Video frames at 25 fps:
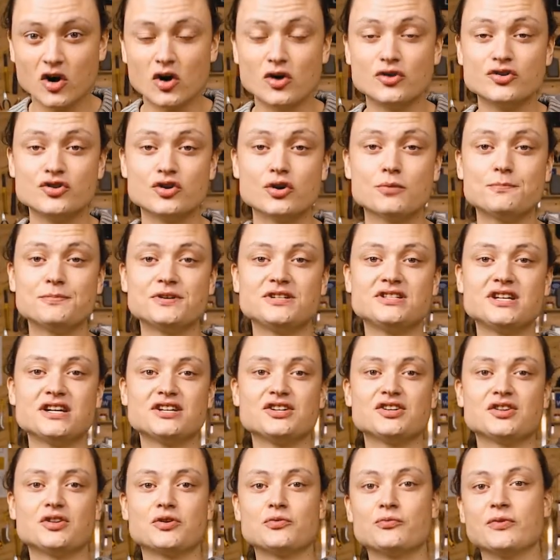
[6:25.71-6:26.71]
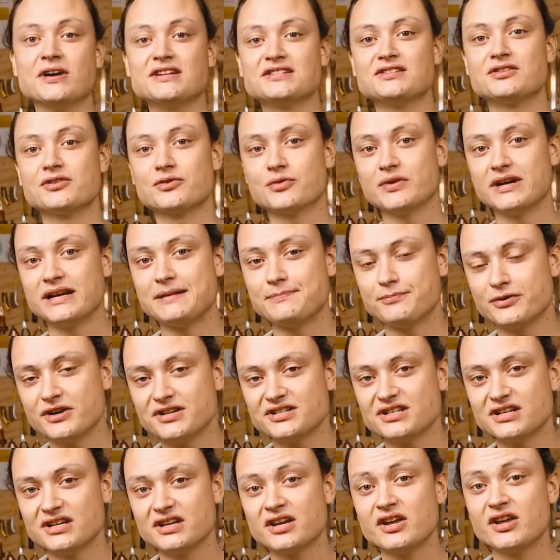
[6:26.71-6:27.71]
on your particular resin 3D
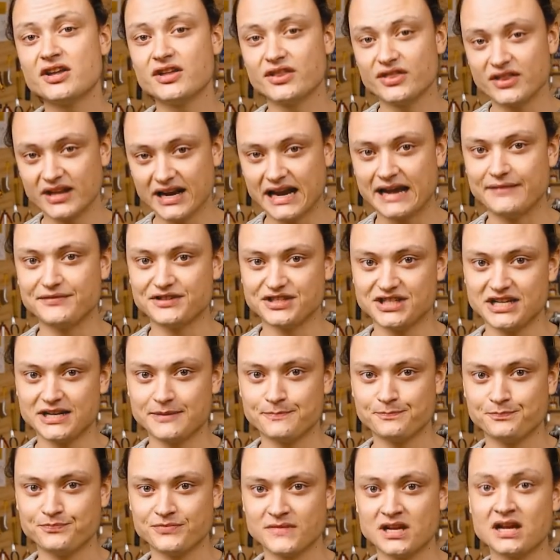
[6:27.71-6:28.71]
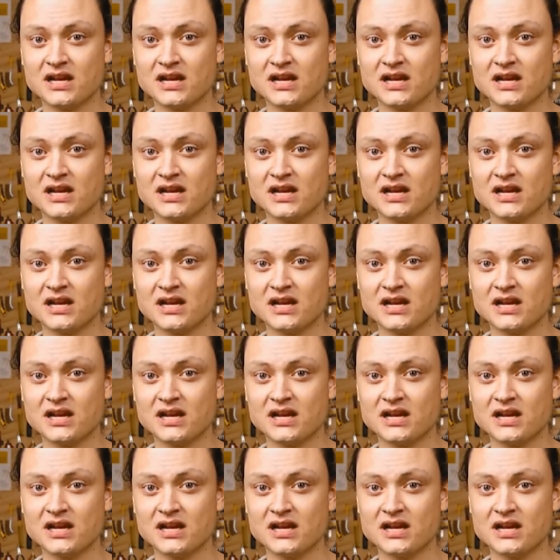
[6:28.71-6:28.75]
printer, then I have a tip.